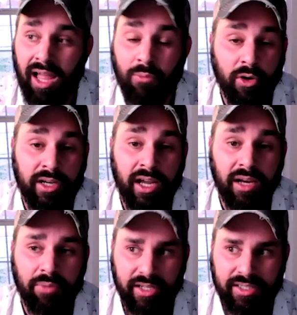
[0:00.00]
more
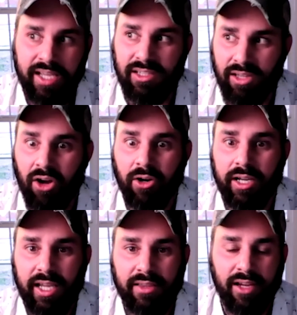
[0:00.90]
done, but it takes longer to
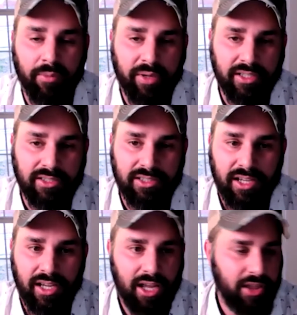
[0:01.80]
get there because
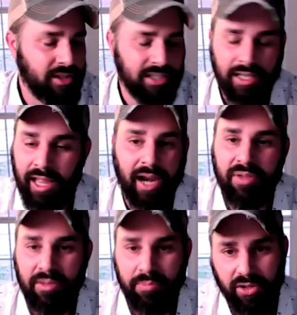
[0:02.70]
there's a lot of
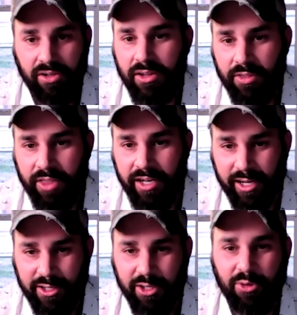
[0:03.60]
people that need to
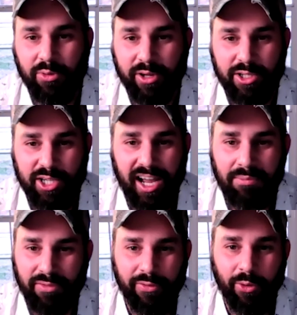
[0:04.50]
do their job
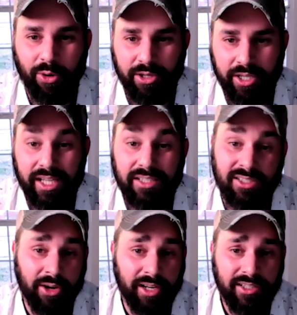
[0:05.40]
before you get
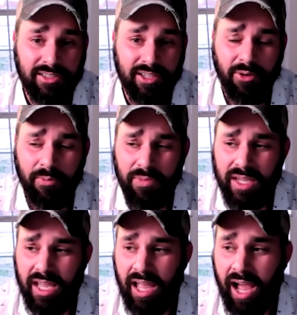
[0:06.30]
started. So
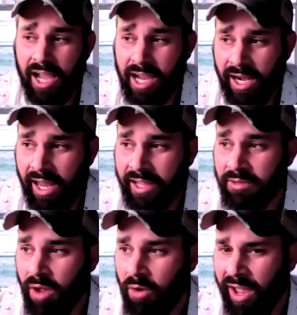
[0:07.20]
I kind of like
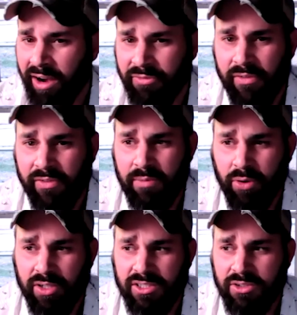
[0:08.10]
around a 15
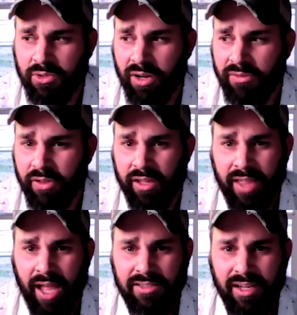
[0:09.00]
person crew. I feel like
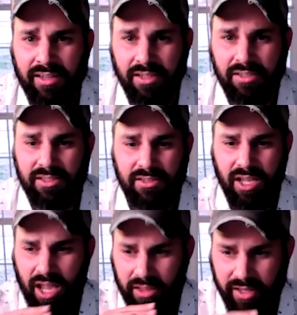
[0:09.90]
that's like this,
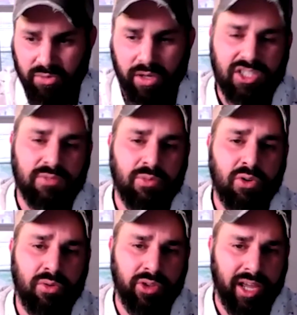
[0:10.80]
things run
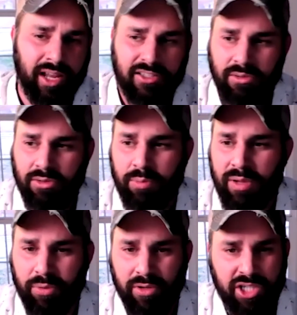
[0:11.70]
smooth. You got like two or three
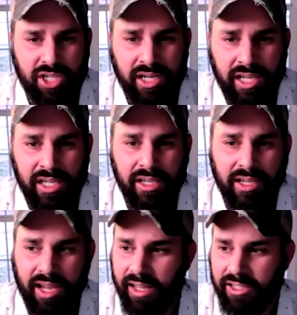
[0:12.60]
people in G&E, you
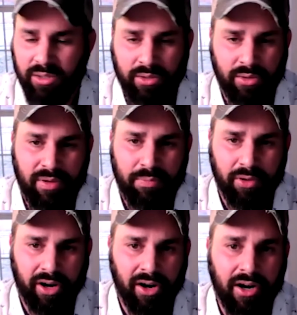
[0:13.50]
got like two or three people
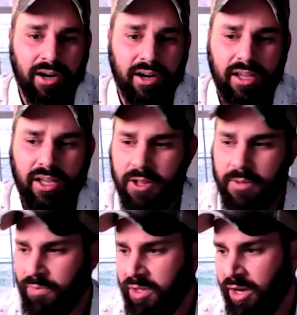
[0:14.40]
in art.
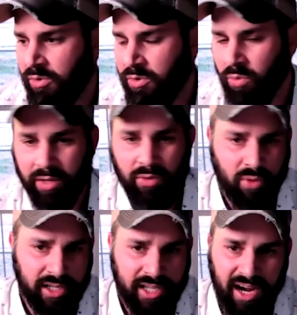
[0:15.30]
You're running with
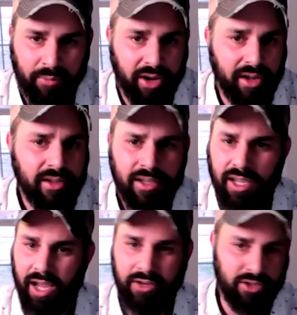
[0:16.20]
one camera
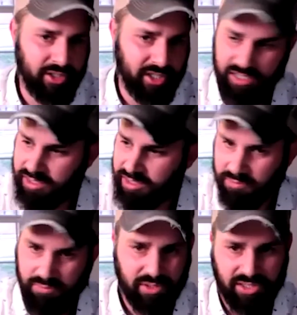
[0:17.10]
and you're just
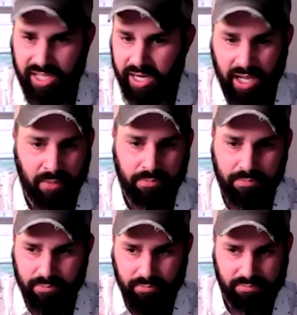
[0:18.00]
setting up.
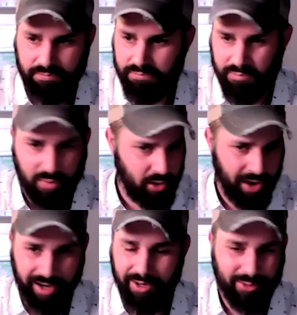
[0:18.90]
All
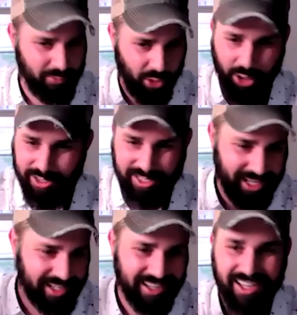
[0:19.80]
right,
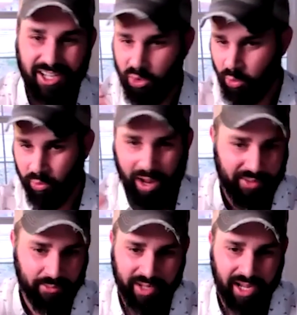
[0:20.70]
rehearsing. Cool.
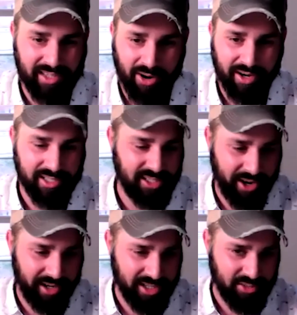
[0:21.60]
We got the marks. All
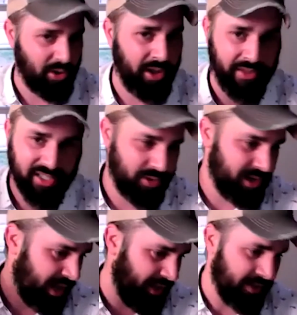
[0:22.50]
right, let's roll on this one
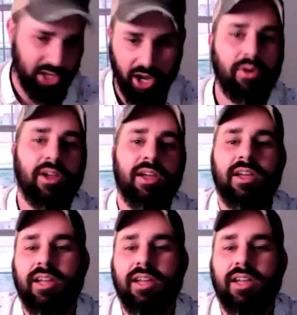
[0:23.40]
and go. And